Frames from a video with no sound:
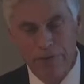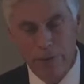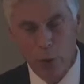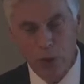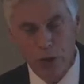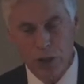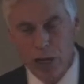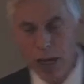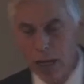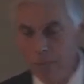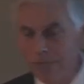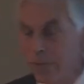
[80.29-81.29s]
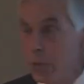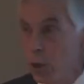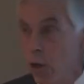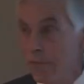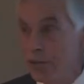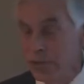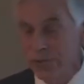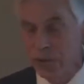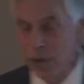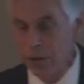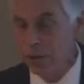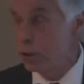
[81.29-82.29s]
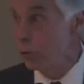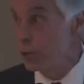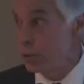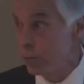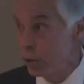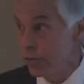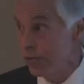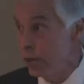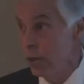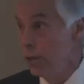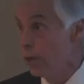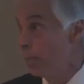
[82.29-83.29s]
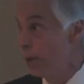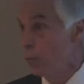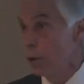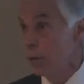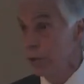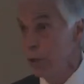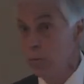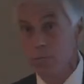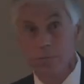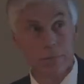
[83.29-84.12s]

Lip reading: Florsheim from the office of Senator Chris Murphy. Ben, where are you?